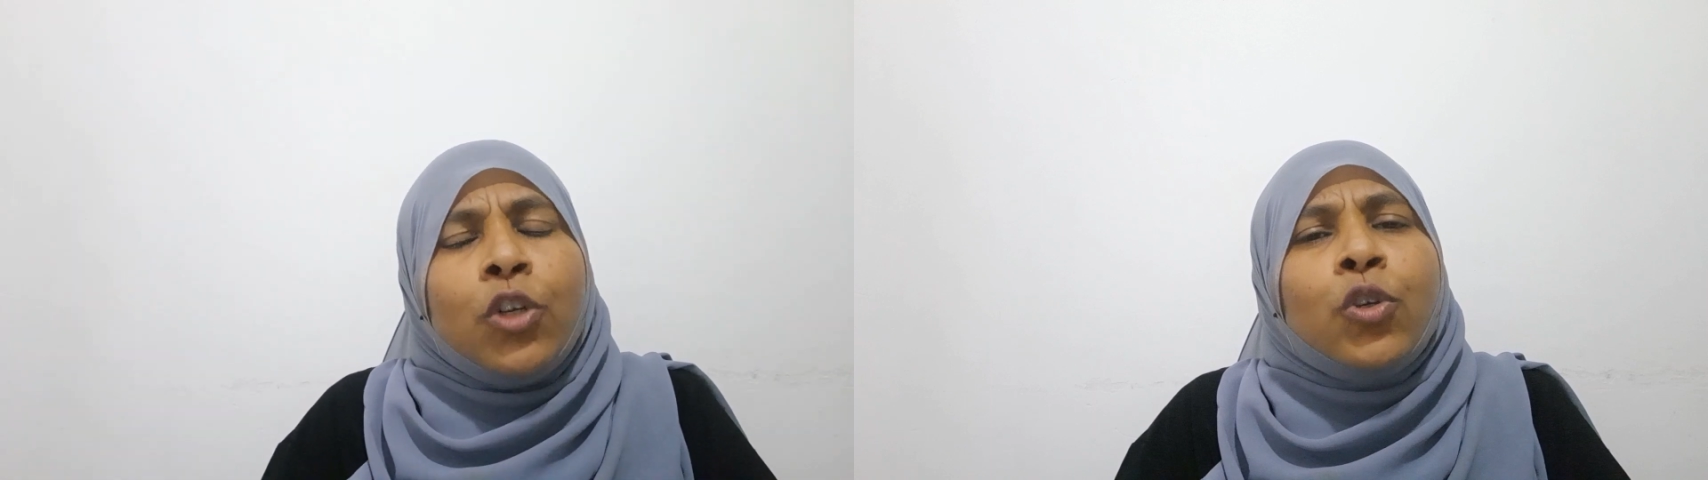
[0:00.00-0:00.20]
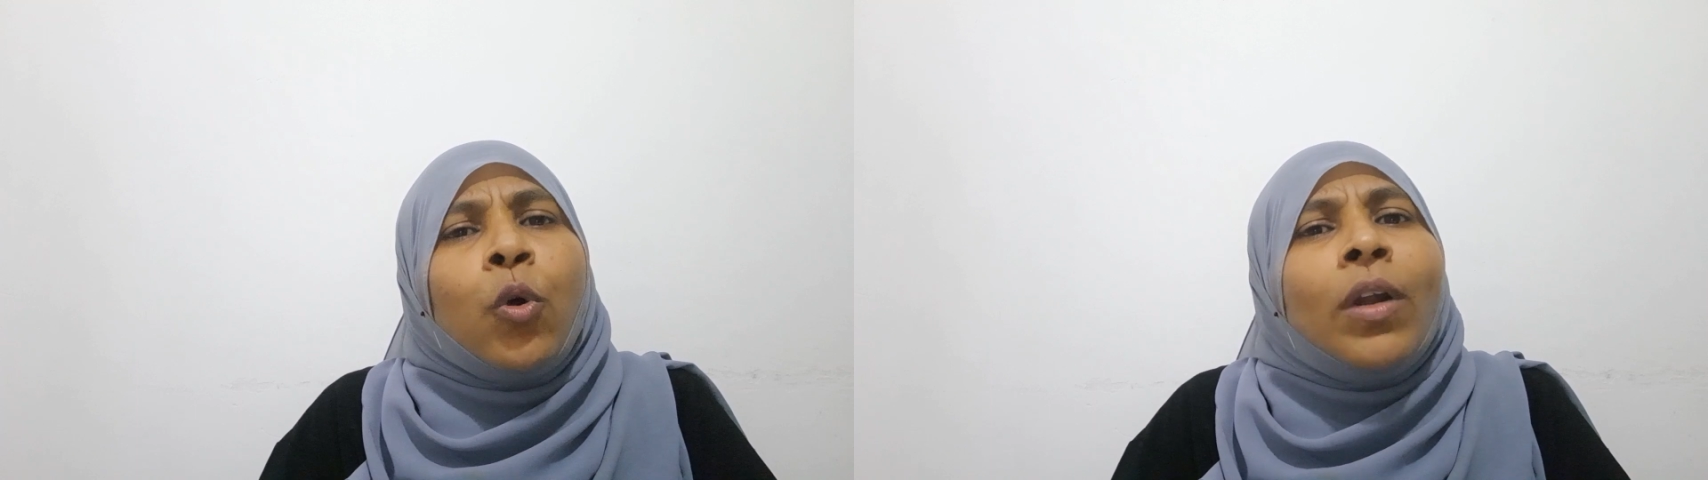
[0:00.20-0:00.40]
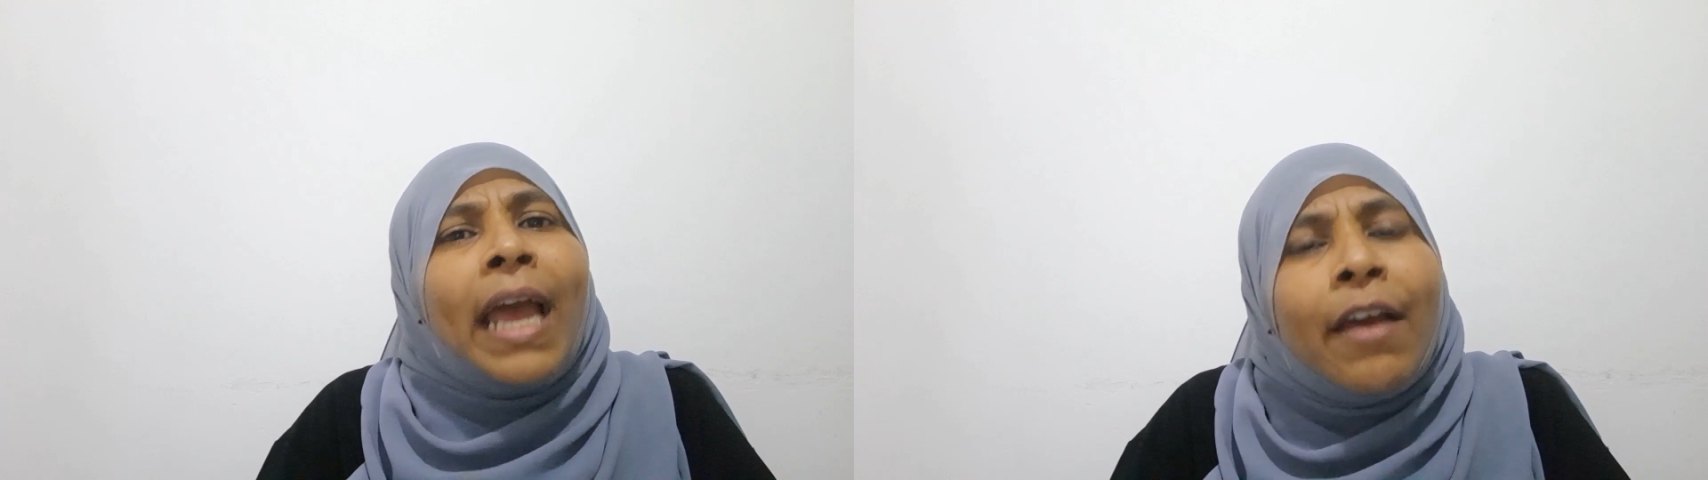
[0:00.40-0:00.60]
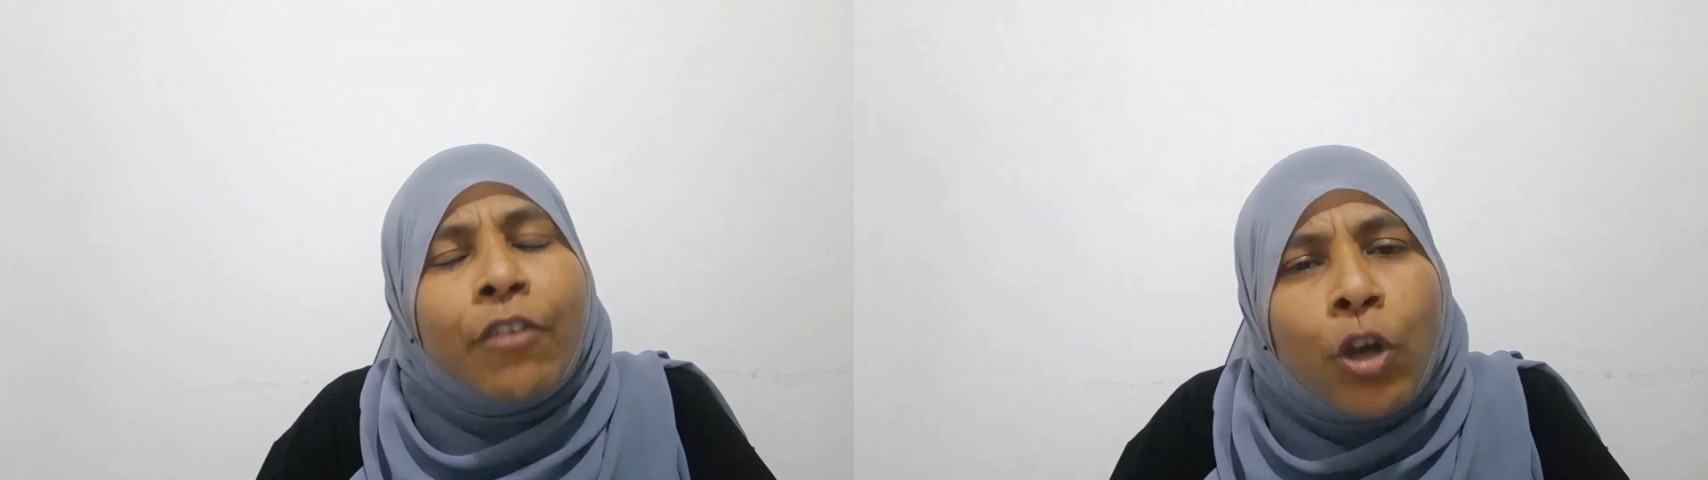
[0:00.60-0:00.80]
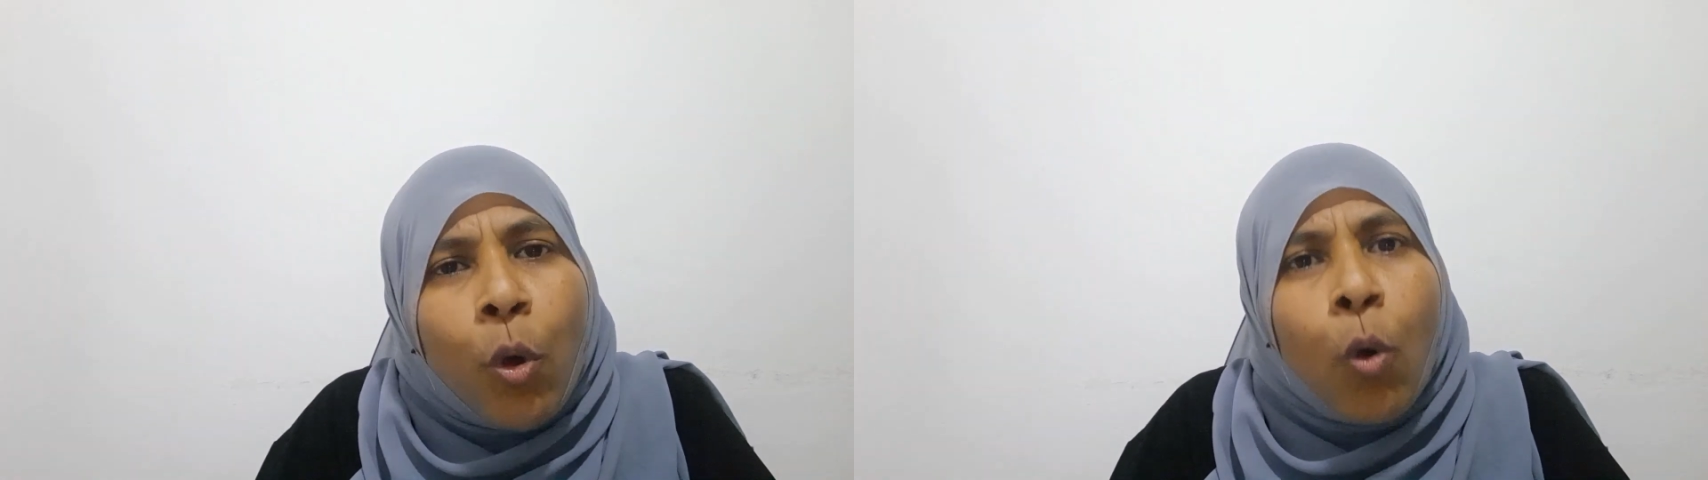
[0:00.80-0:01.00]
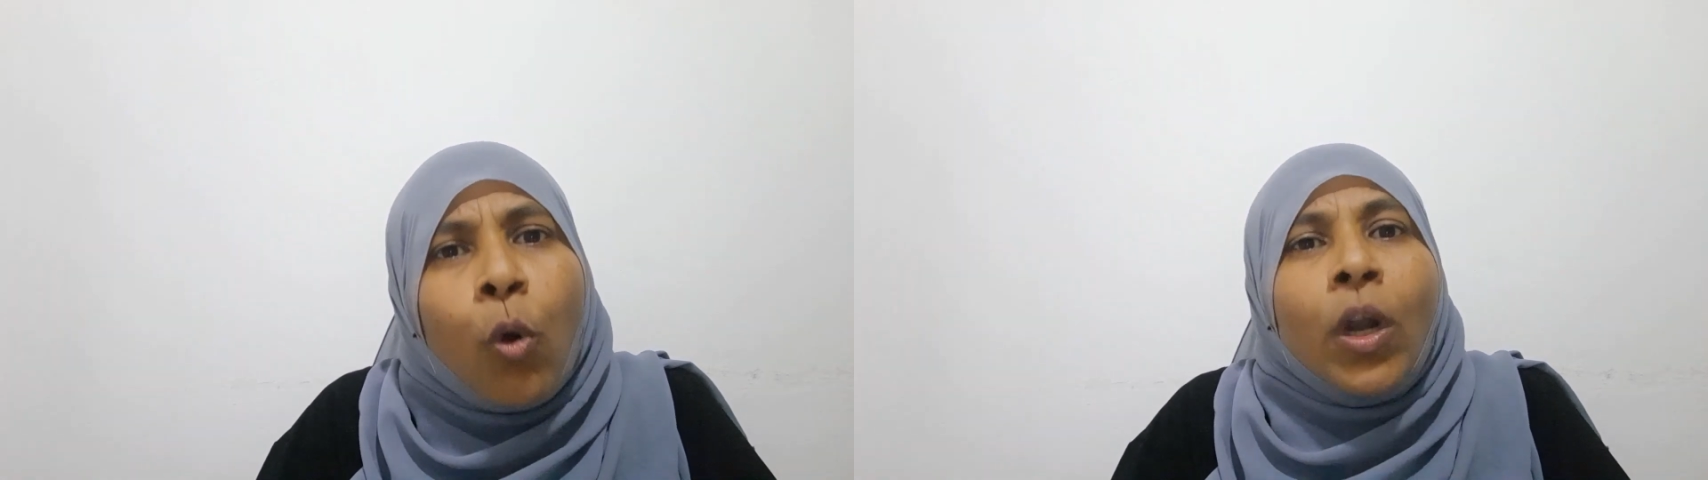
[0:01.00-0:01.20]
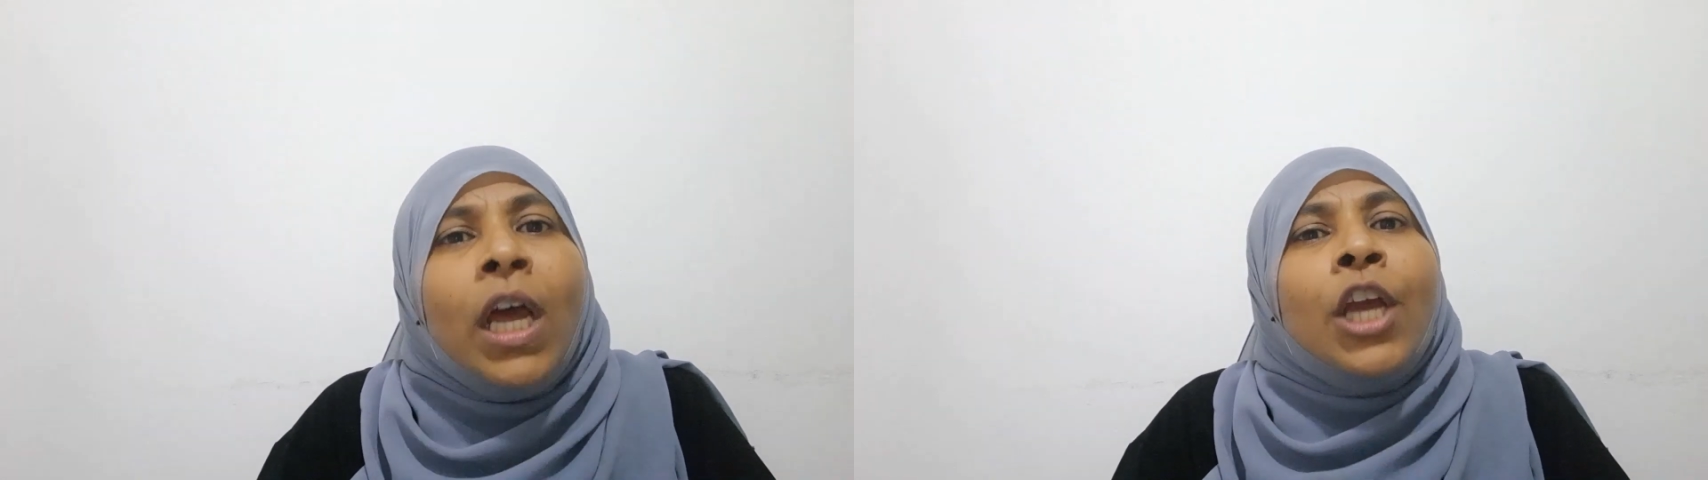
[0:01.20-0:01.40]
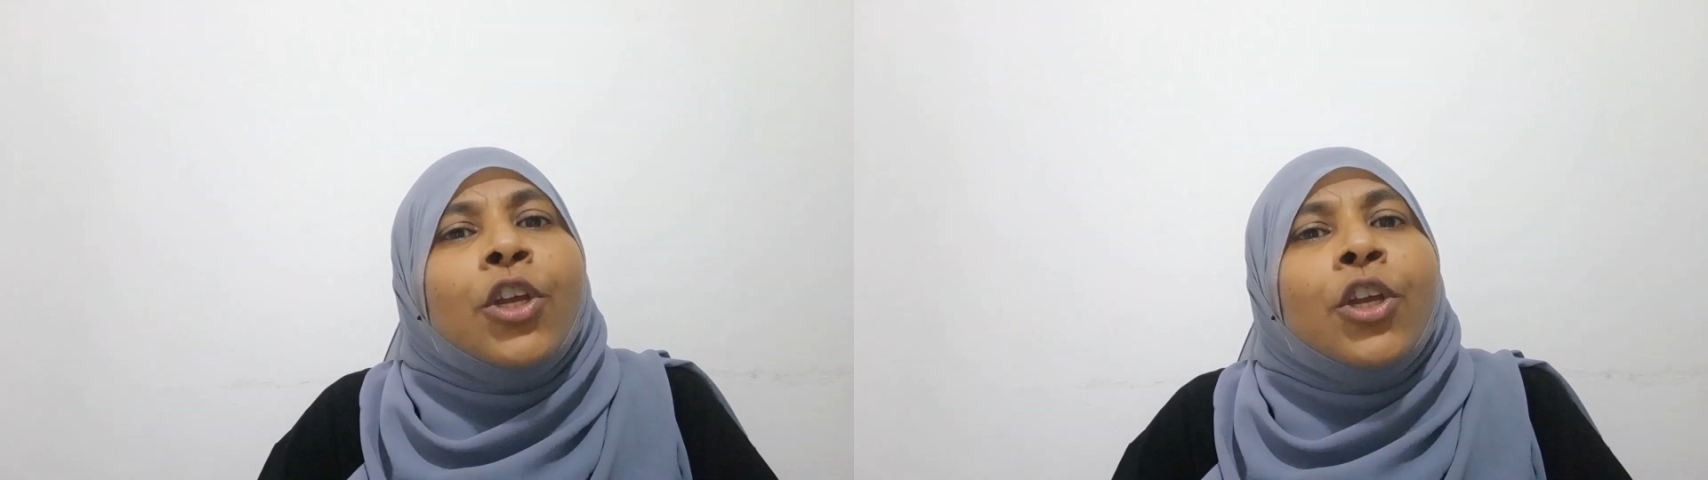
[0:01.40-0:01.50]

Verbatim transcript: You don't have a goal.